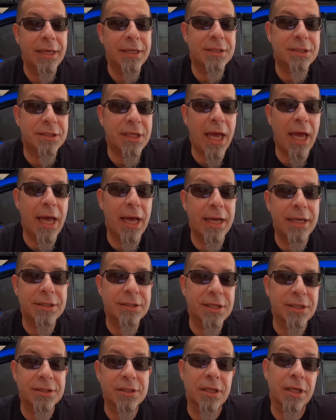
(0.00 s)
It
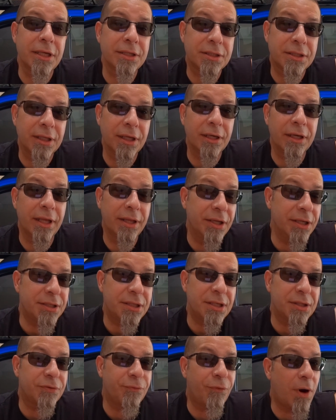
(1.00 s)
says, it's listed, and
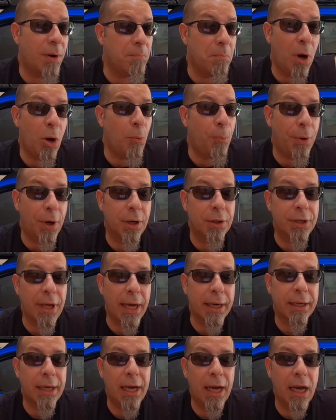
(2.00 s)
this is from Mopar
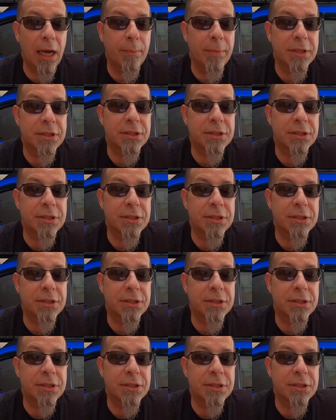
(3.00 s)
dot com.